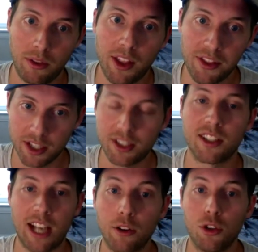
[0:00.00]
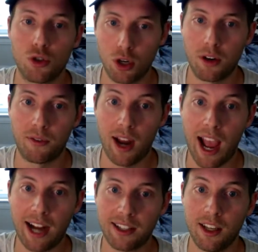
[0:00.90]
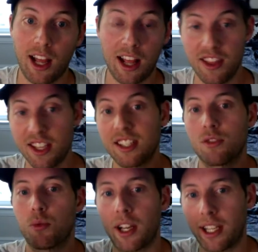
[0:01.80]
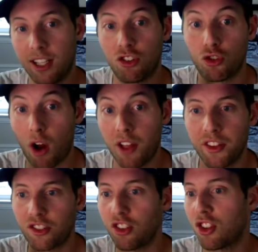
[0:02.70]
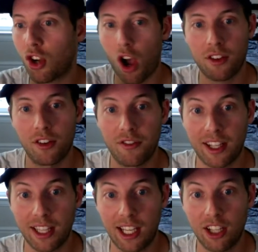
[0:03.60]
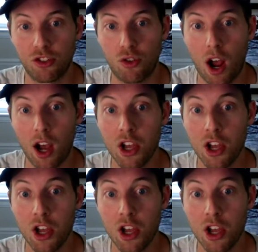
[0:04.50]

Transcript: that this is how you should have reacted. And this is what kids draw. This is the cause and effect that kids draw.